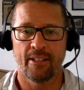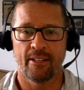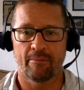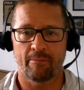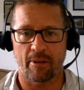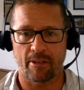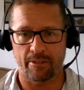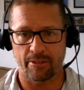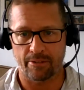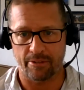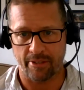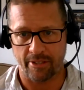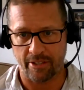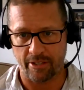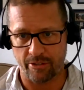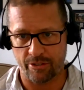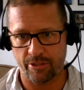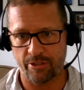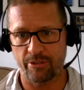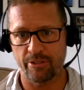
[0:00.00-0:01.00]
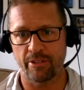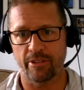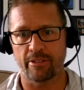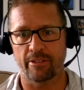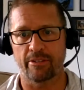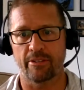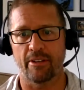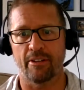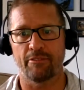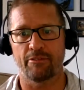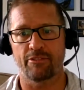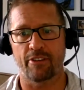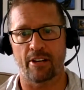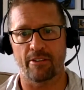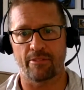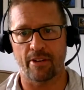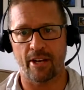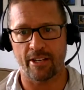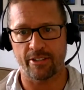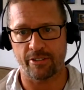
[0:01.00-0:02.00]
Martin Luther King Jr., and
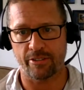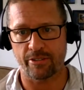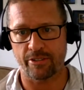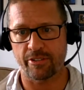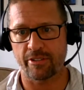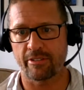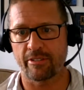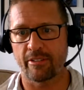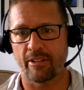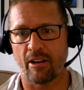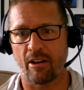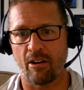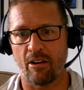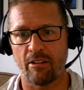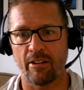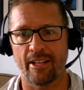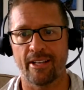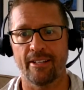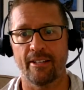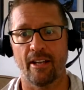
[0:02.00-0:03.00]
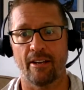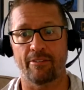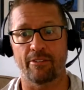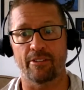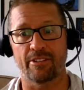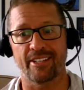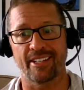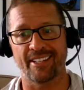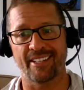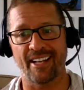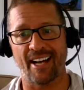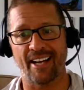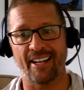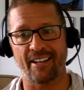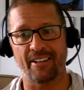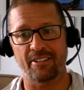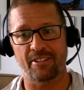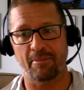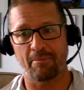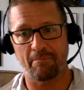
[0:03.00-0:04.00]
Fred Rogers all endeavor to guide
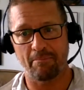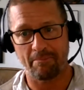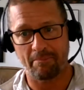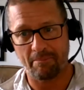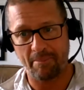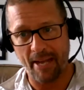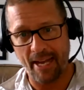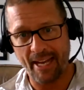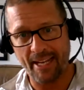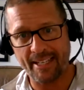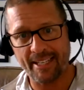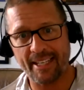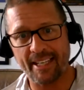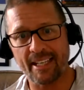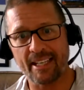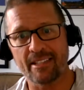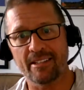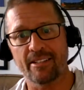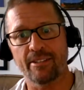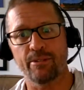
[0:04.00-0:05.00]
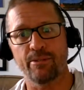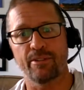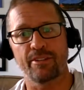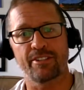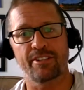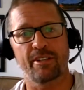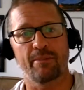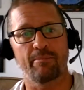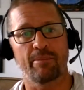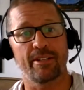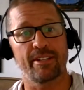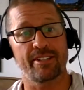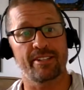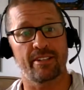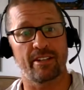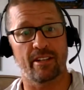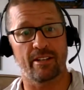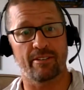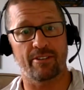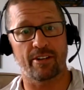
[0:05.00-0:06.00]
us back into the
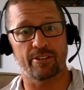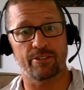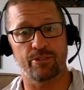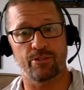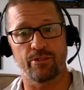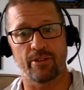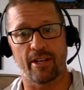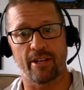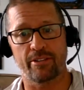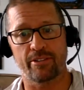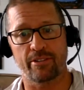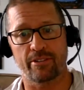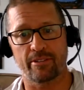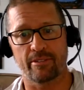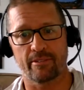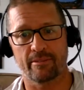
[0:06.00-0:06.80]
simplicity of our true nature.